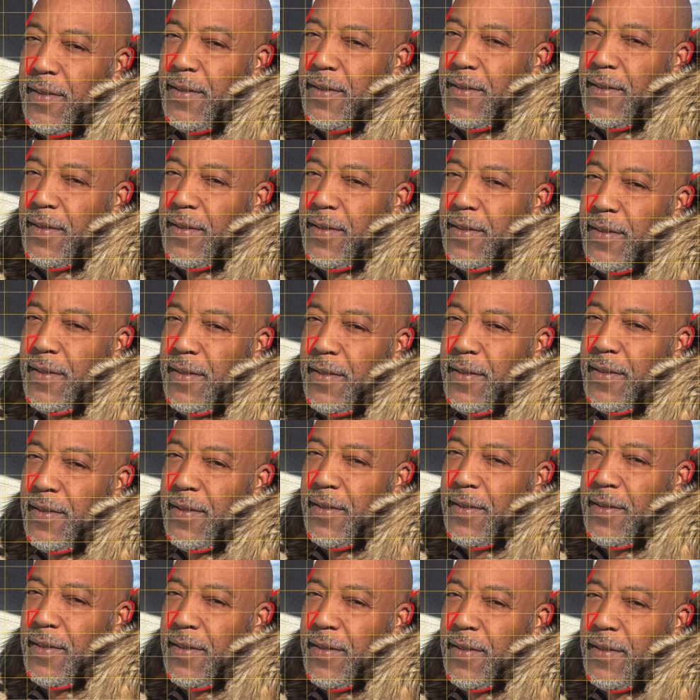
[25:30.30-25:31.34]
played
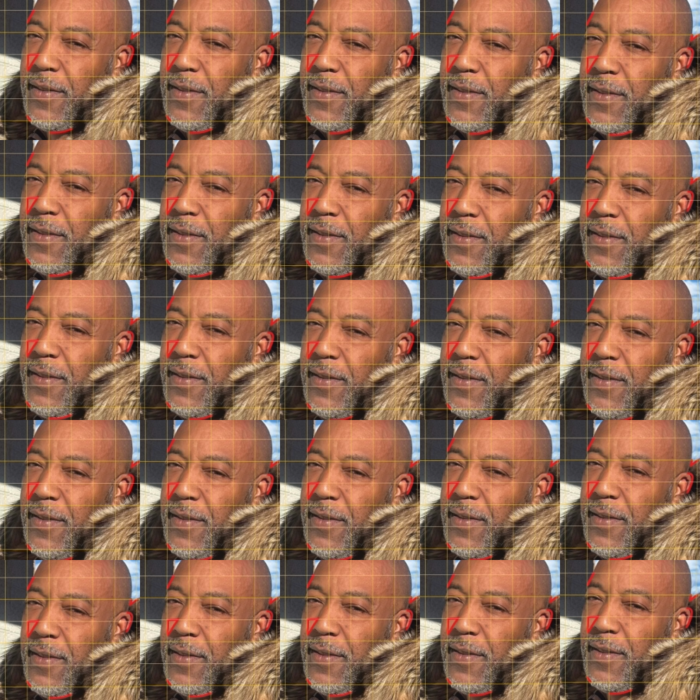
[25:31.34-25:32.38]
Battleship, I
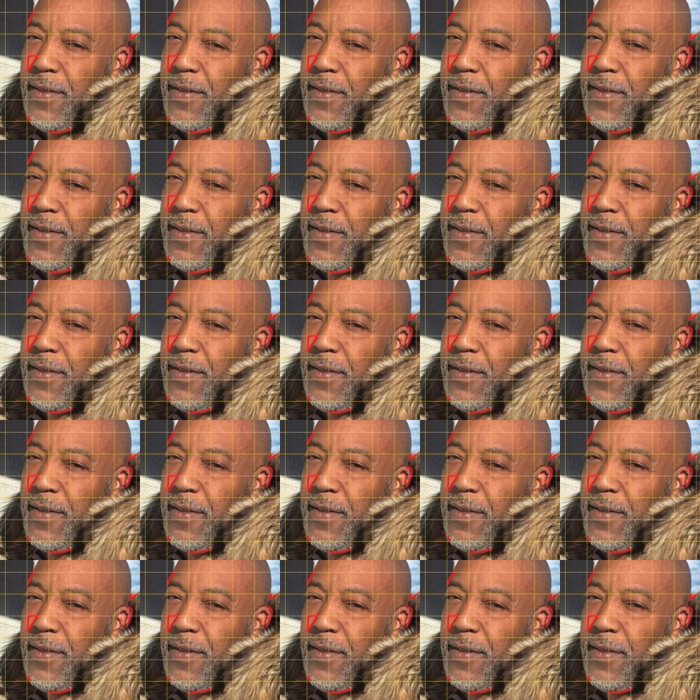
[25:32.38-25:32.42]
know